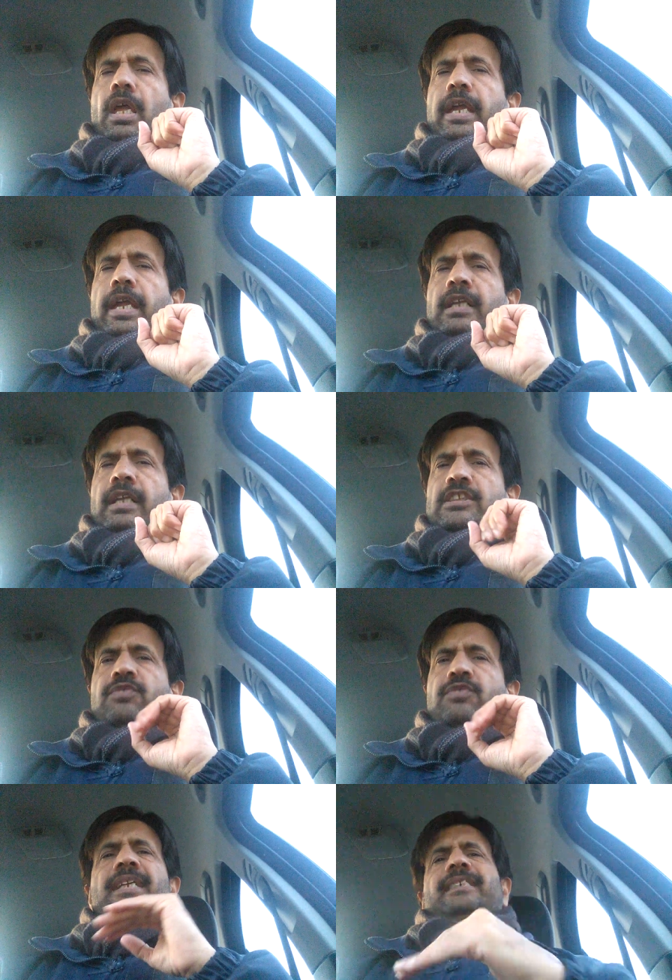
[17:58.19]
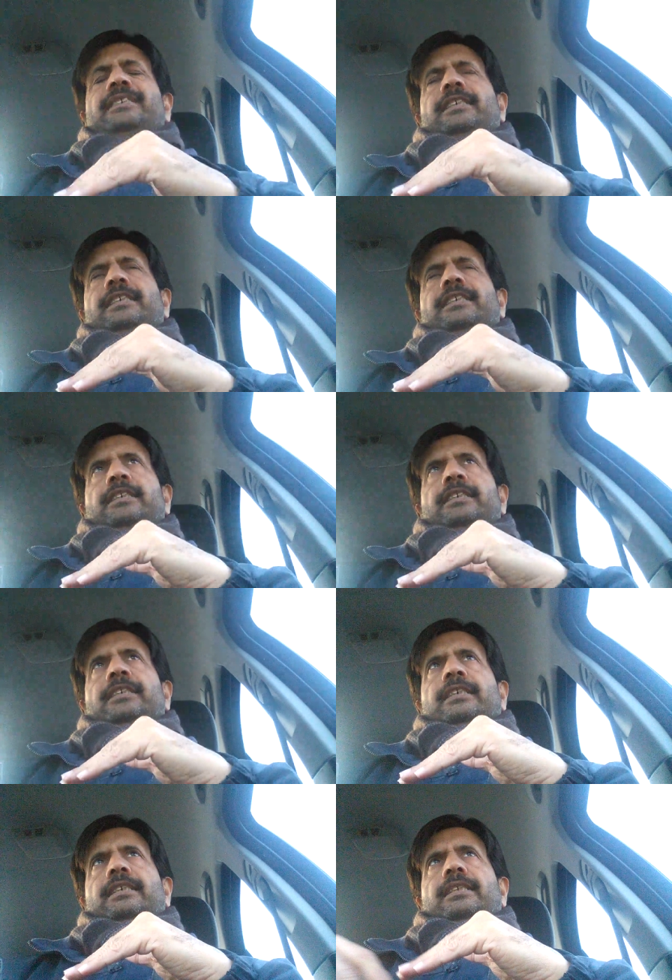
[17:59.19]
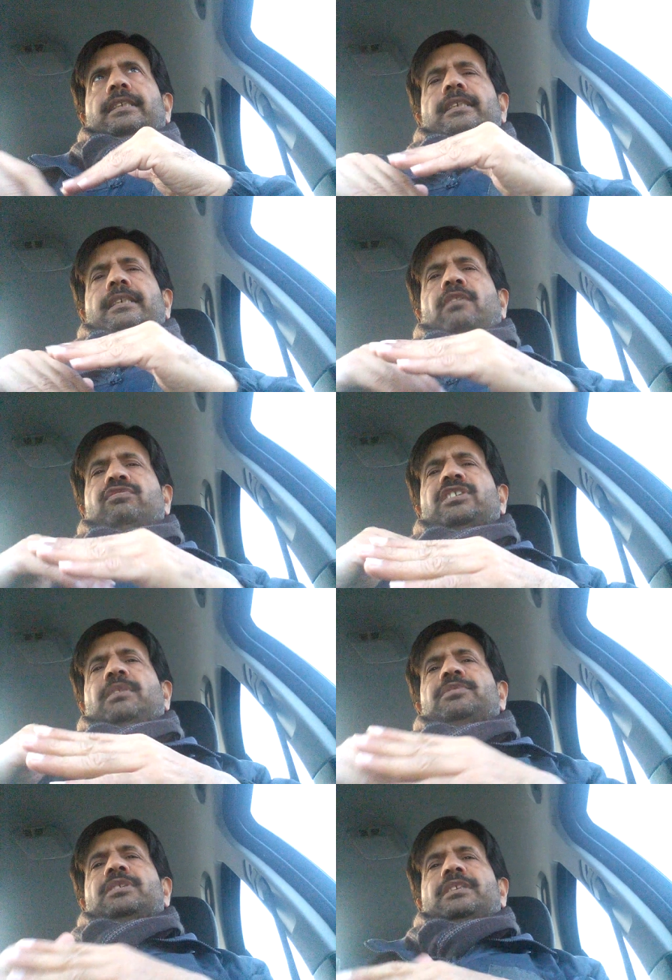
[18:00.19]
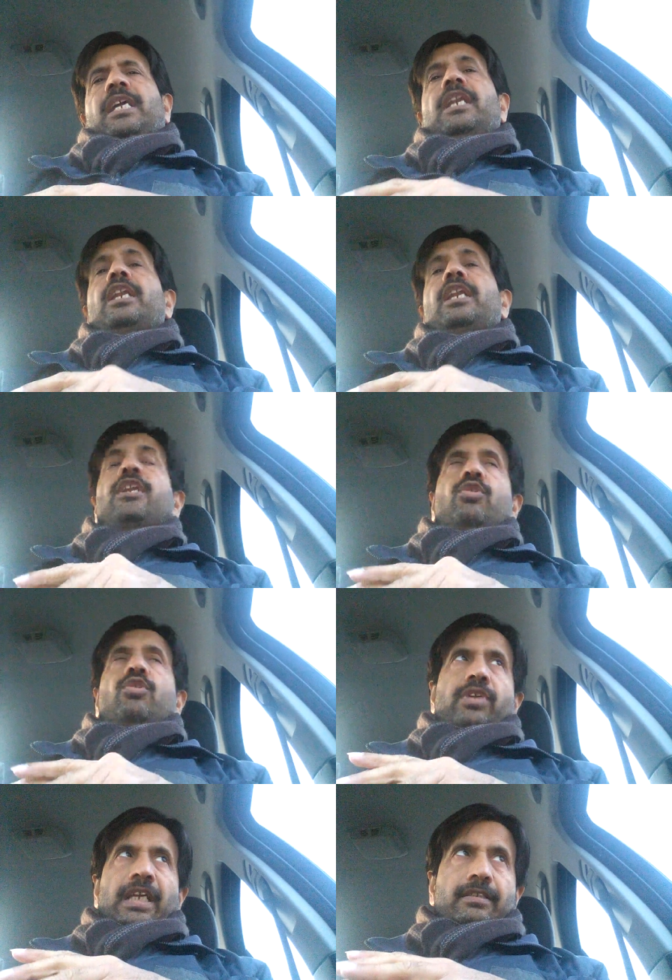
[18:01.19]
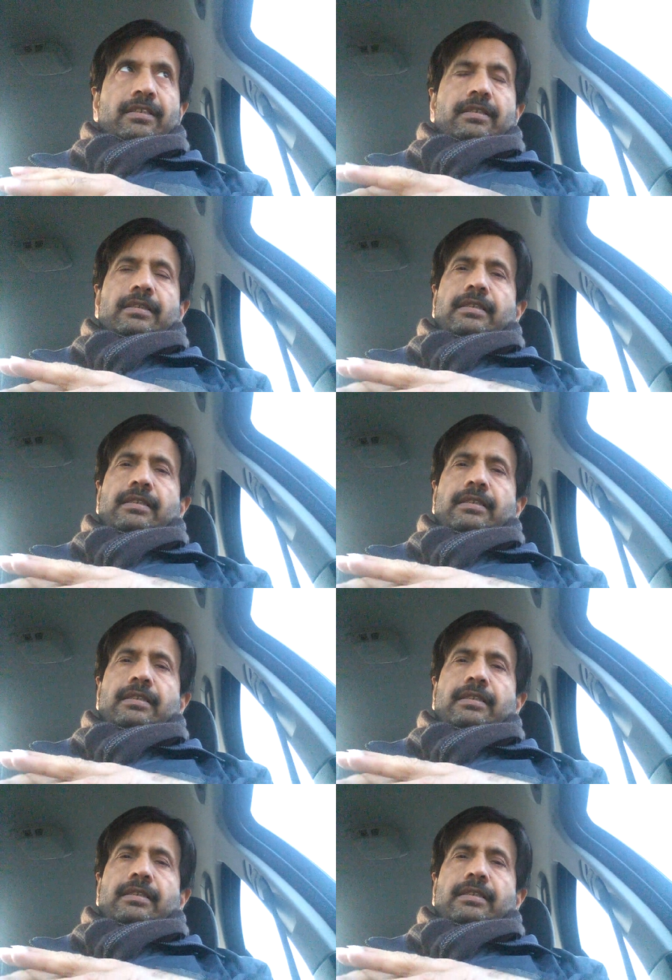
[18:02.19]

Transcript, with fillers: And severe cases uh, of the sepsis can lead to death.